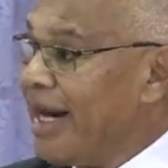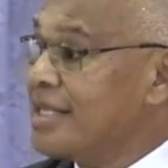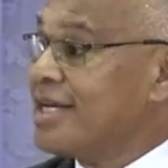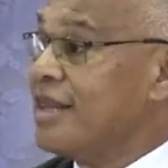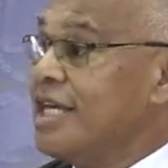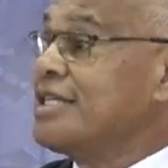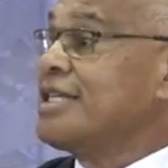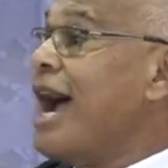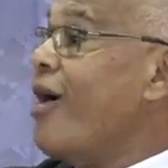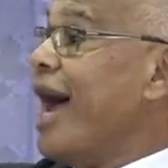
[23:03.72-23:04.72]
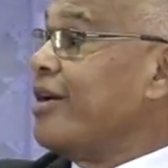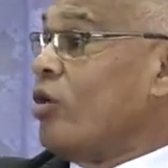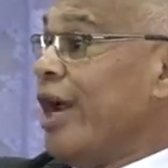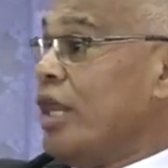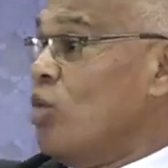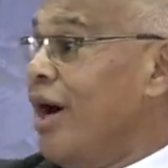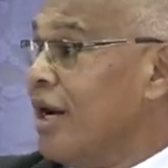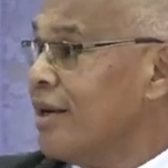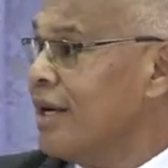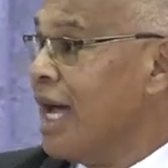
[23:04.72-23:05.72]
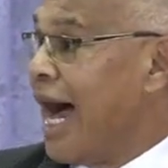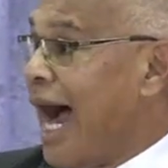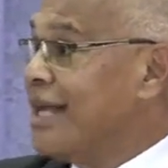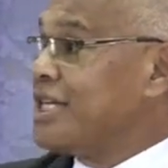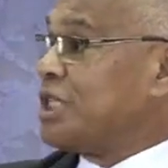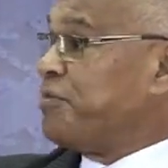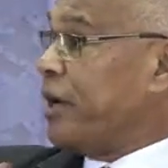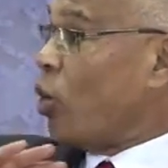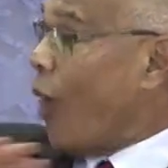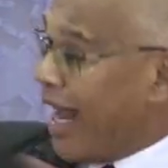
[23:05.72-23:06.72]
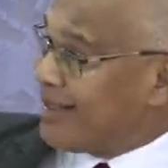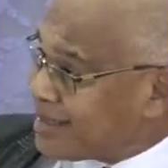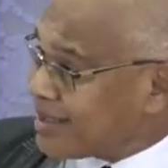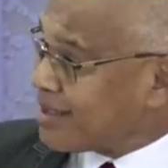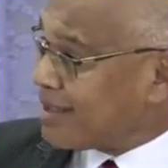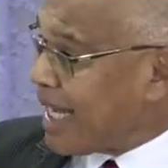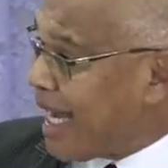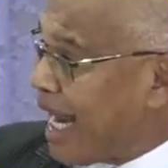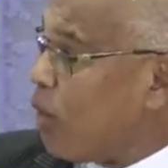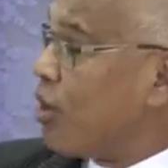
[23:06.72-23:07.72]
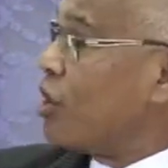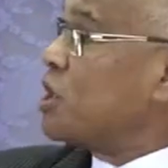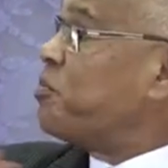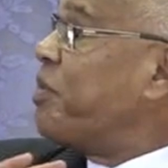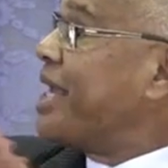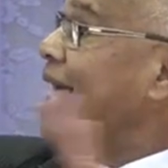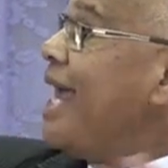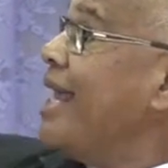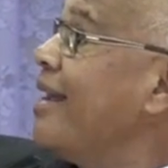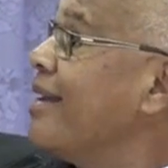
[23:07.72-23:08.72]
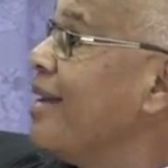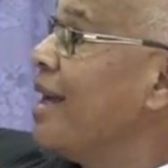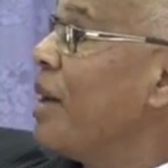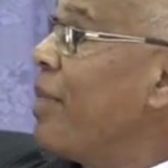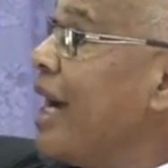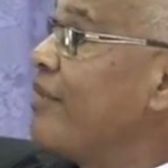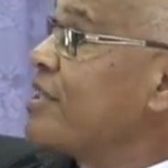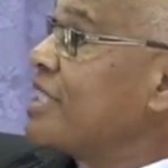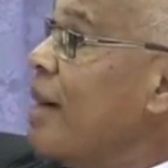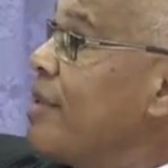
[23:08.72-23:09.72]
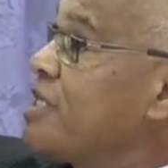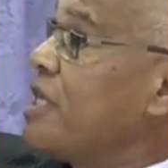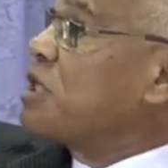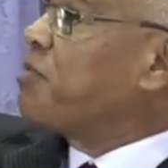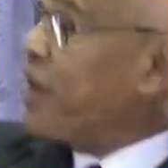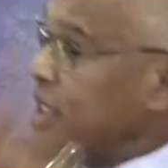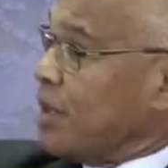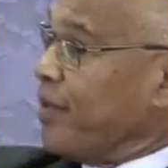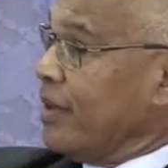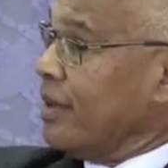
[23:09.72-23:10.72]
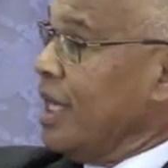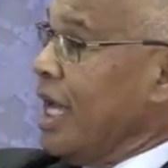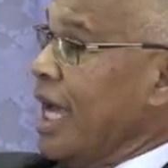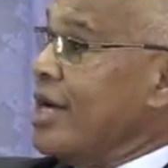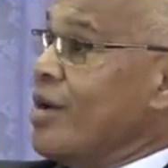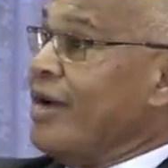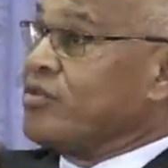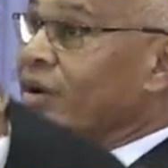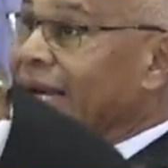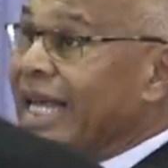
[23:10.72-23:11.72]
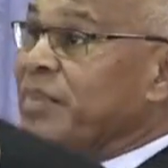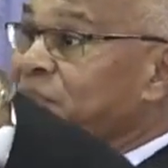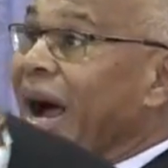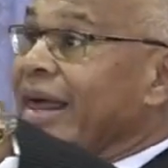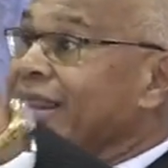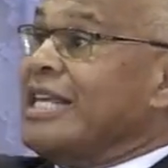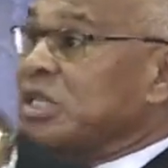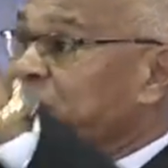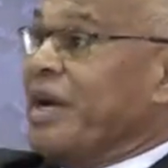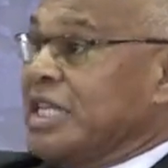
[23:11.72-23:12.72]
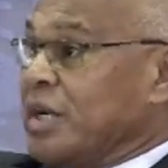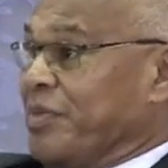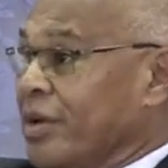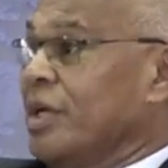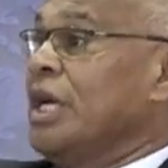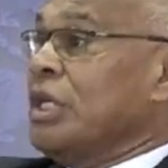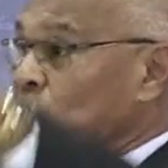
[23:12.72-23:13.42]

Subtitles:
he said, this is how I created the world. I just speak once and I will not speak again. But I've established this principle, and you have to live by this principle to